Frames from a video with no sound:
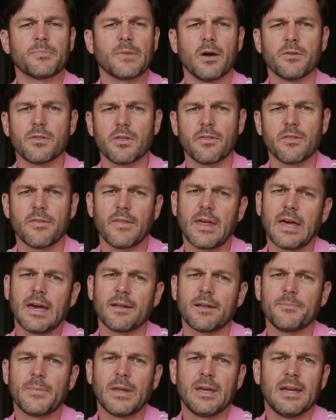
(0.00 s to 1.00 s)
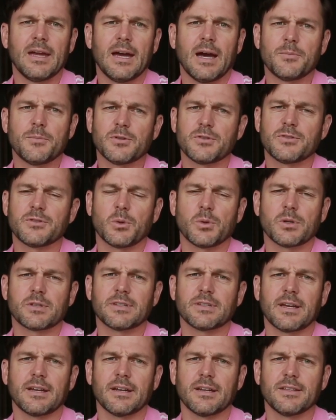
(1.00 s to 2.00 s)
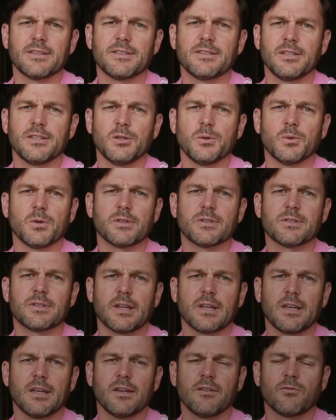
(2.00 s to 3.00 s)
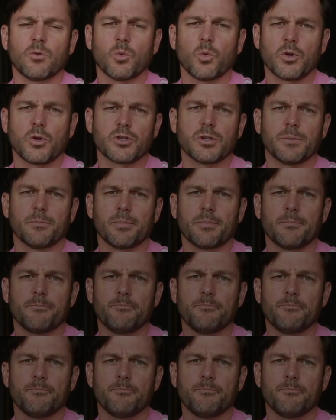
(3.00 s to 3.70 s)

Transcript: Other than that, I'm just so excited to see you on Sunday for worship.